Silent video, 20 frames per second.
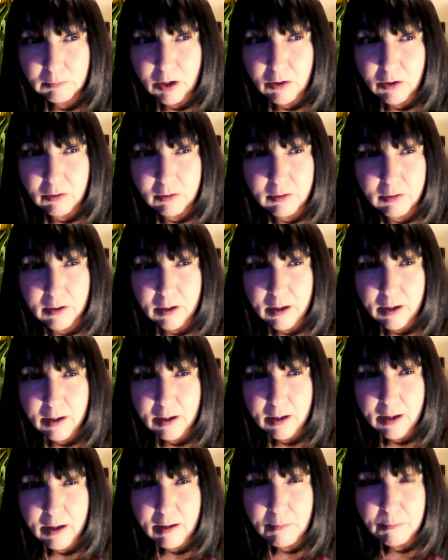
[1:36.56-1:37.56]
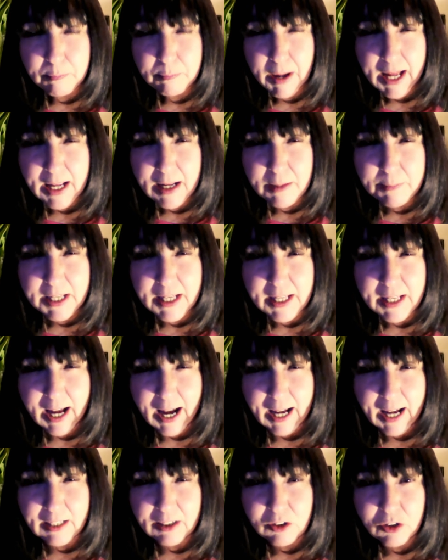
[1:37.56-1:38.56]
Those baby
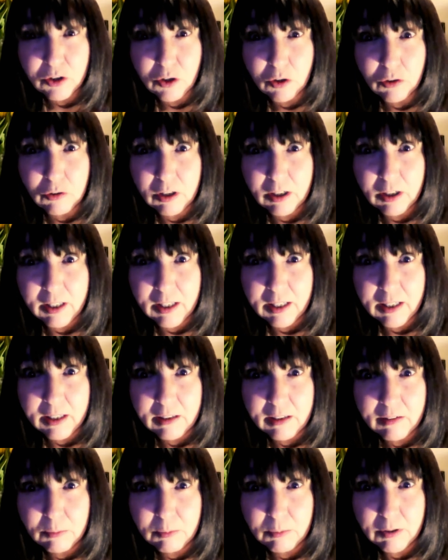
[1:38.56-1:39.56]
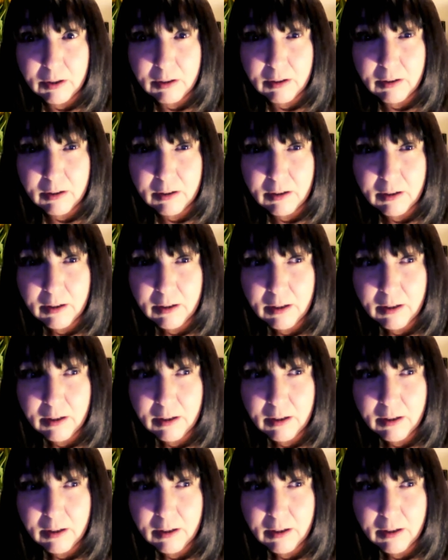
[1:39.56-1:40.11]
and toddler years were